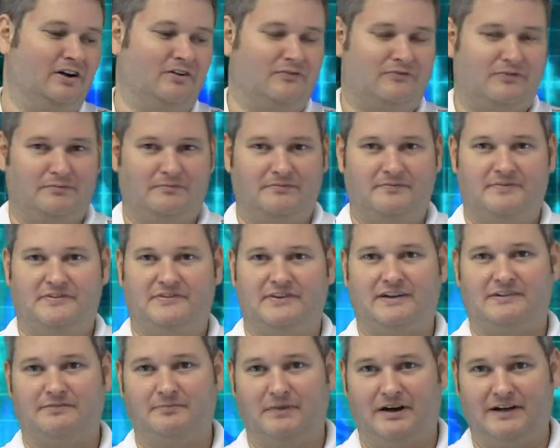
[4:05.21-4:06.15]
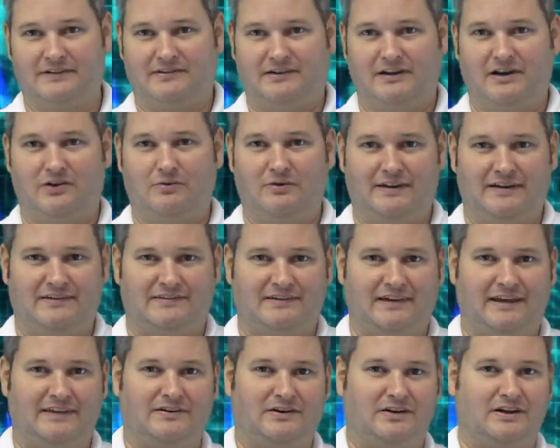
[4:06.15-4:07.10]
from 6 months ago where they
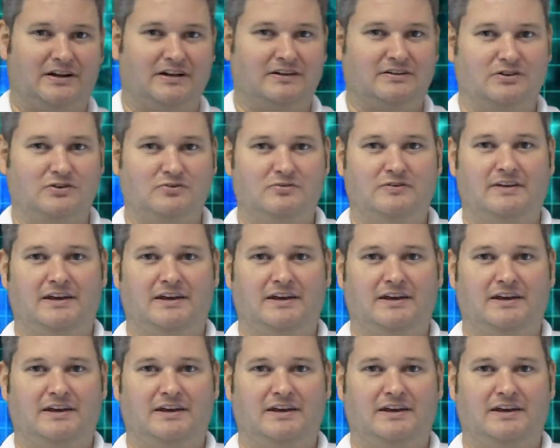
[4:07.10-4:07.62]
said they're going to do